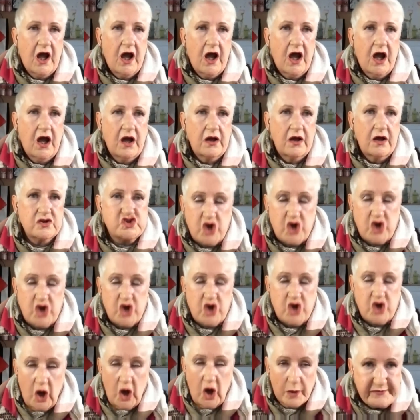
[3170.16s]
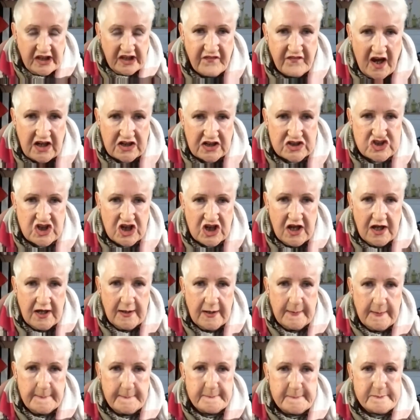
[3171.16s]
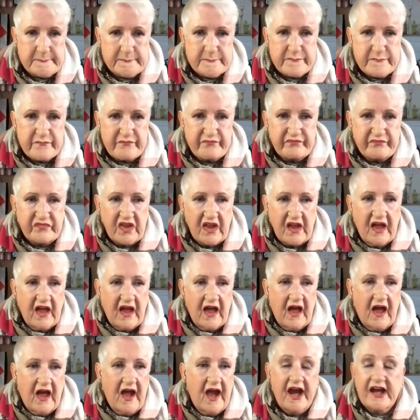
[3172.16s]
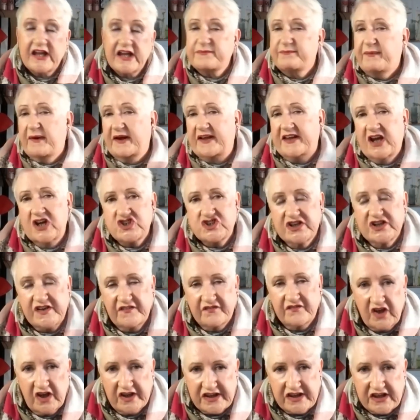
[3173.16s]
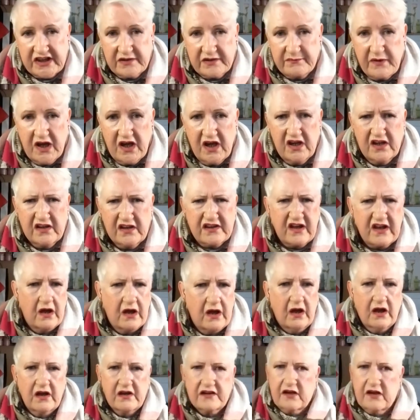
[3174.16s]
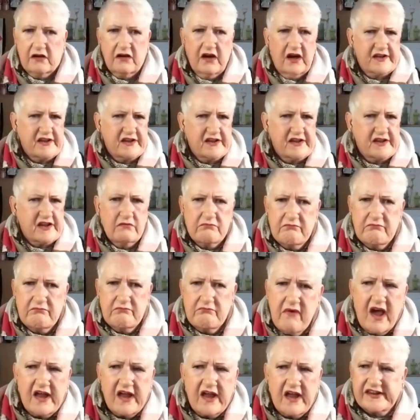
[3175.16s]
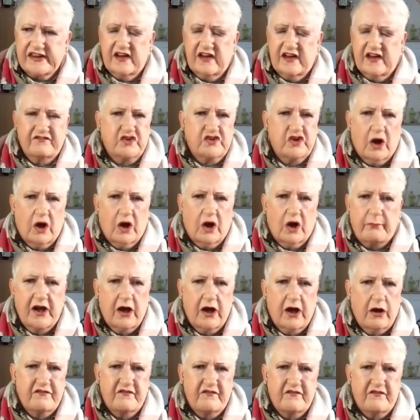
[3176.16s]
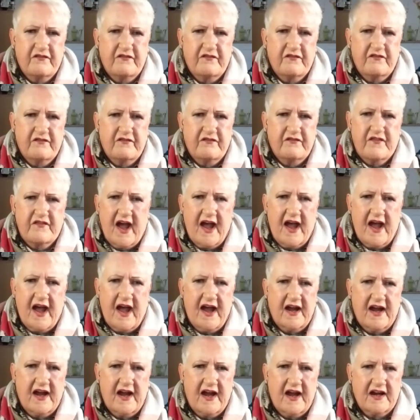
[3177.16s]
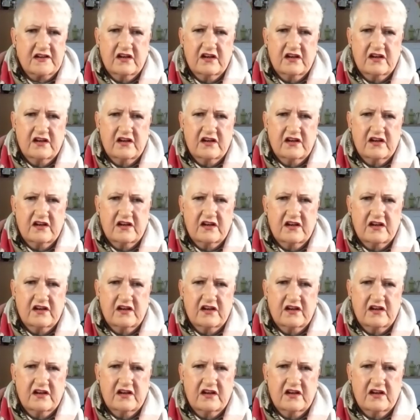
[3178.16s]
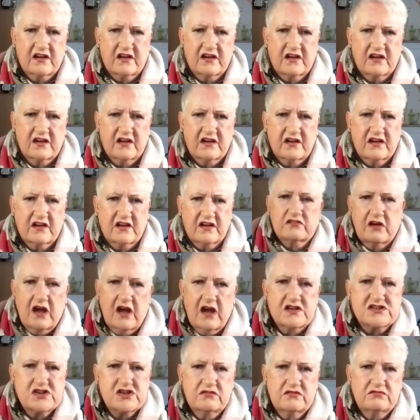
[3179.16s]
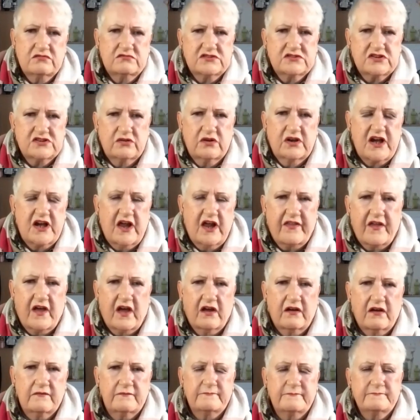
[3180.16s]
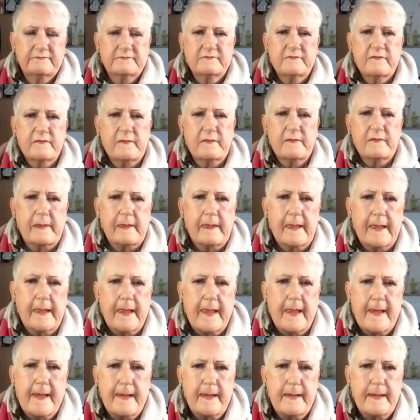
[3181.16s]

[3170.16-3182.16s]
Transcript: uh, job satisfaction, uh, expectations of customers. So it's a massive domino effect. You know where one thing knocks on uh, to to another.